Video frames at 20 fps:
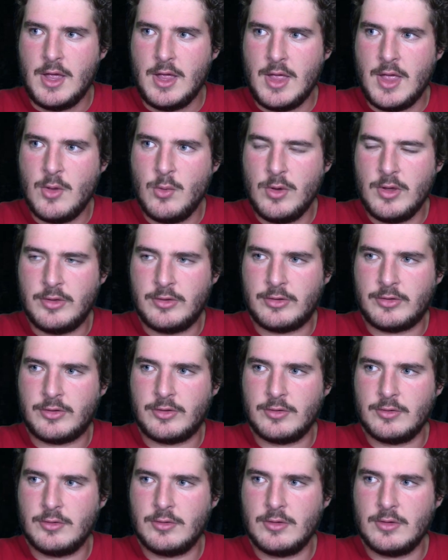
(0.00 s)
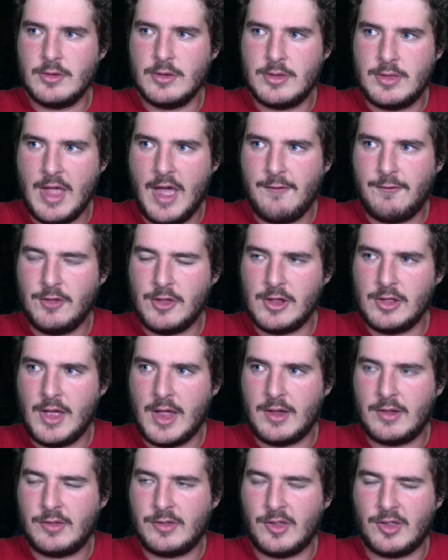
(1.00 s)
it was definitely
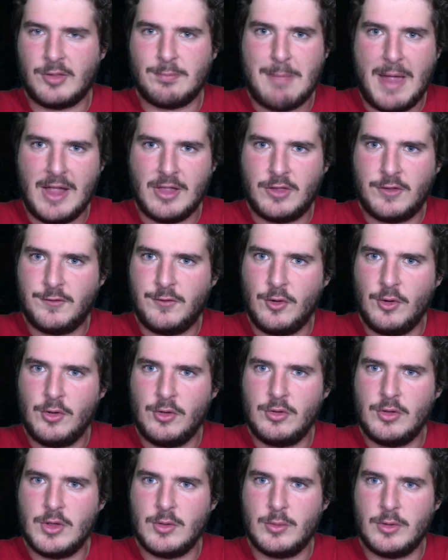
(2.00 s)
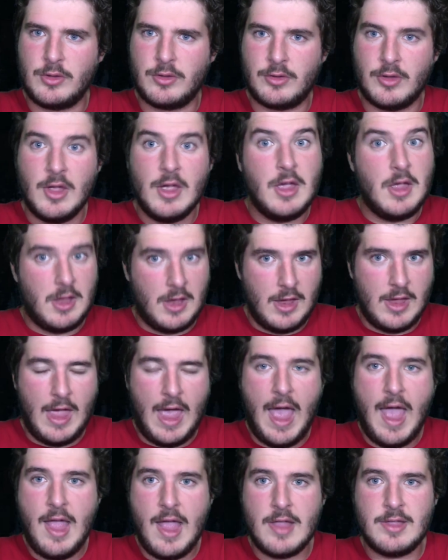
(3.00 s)
like suspenseful.
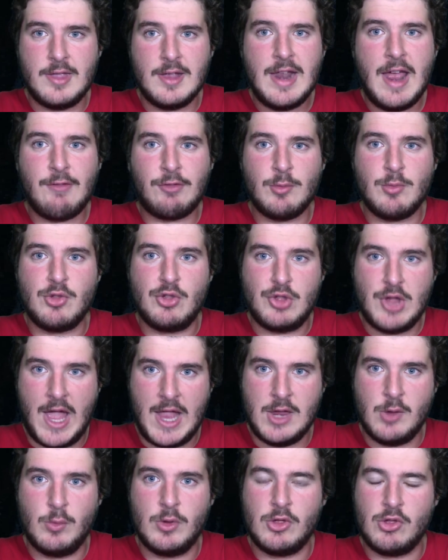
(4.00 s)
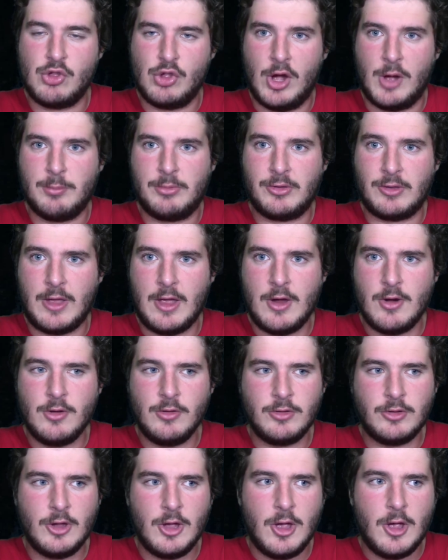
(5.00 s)
It did have some genuine jump
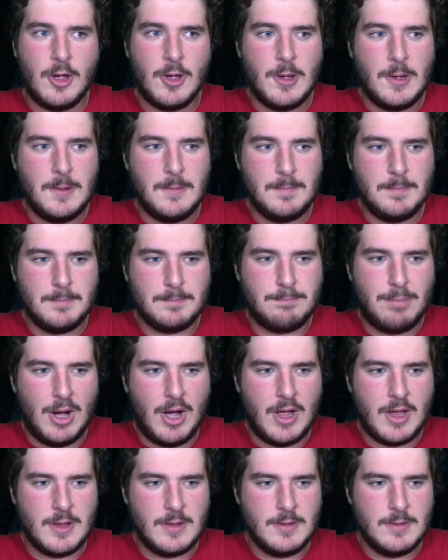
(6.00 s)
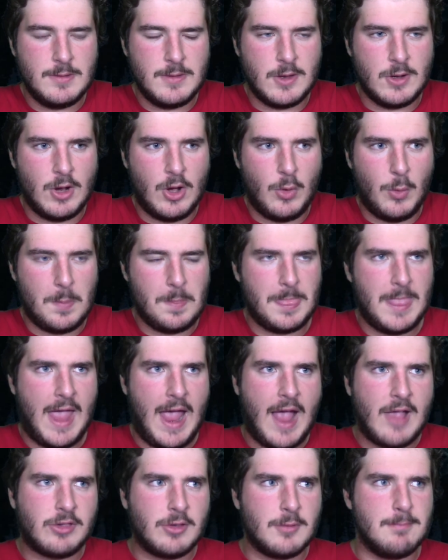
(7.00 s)
scares, but
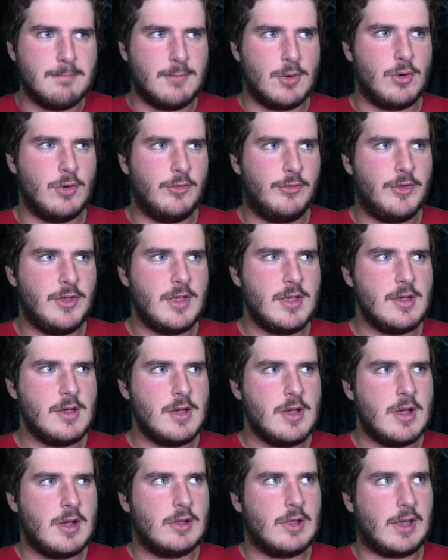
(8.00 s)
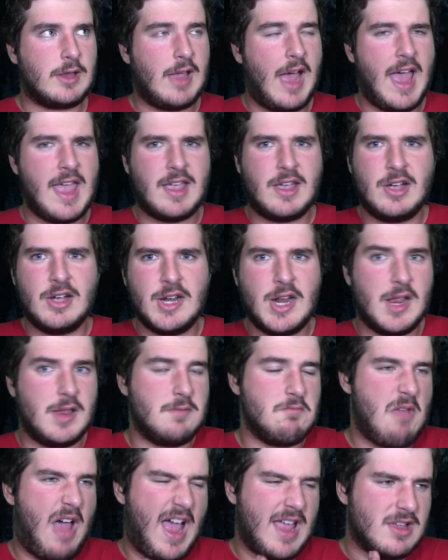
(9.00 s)
as a movie, like I
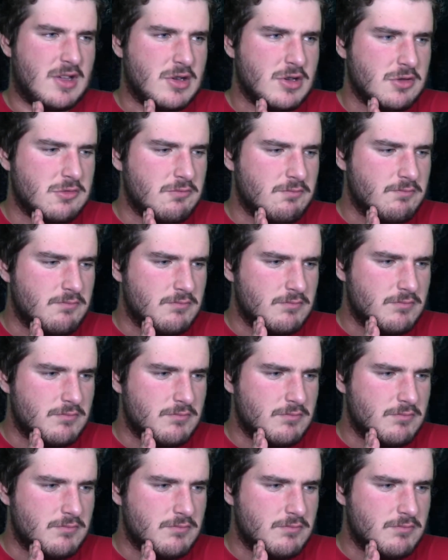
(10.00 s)
could